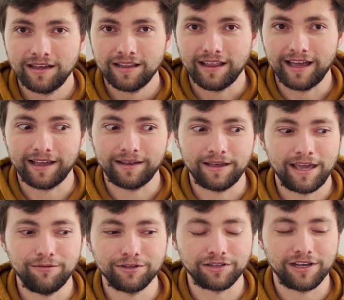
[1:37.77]
Like, he
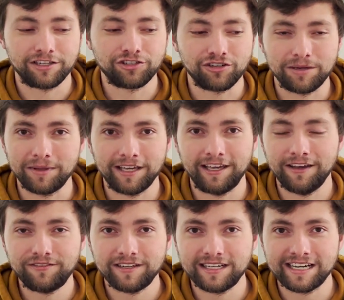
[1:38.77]
was extremely
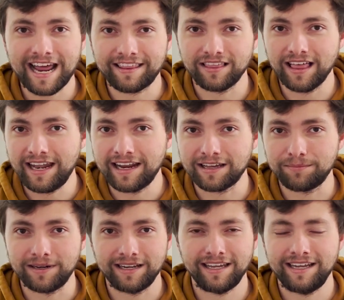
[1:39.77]
gifted and athletic,
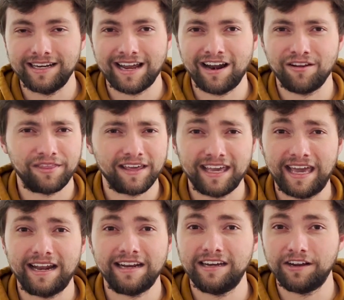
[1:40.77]
but he, I don't think he
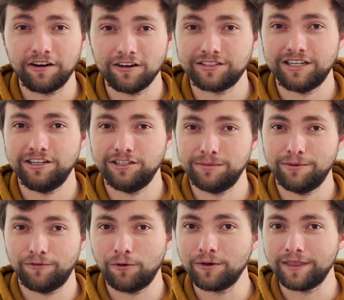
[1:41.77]
had any cursed energy
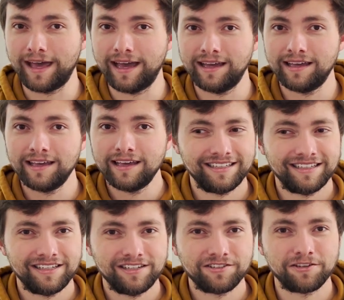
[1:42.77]
before that.
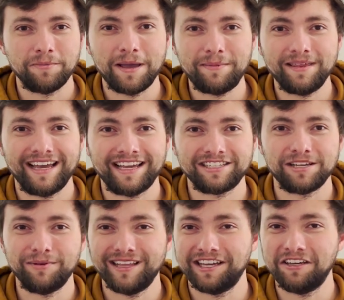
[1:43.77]
So maybe like
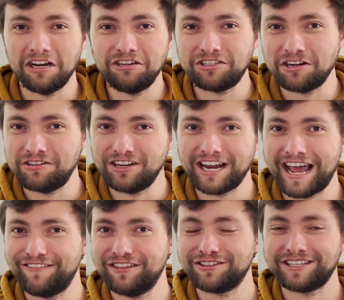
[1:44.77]
someone like Gojo didn't
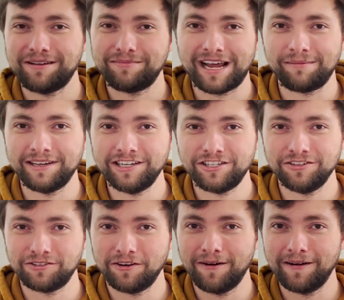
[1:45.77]
have those same type of
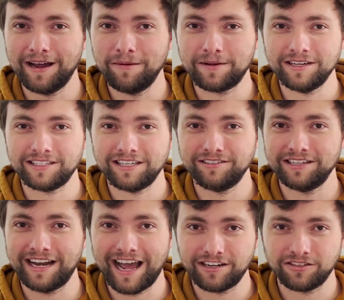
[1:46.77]
issues growing up because he's a
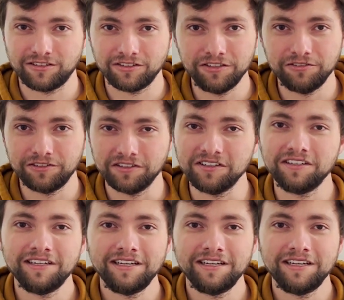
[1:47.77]
natural user.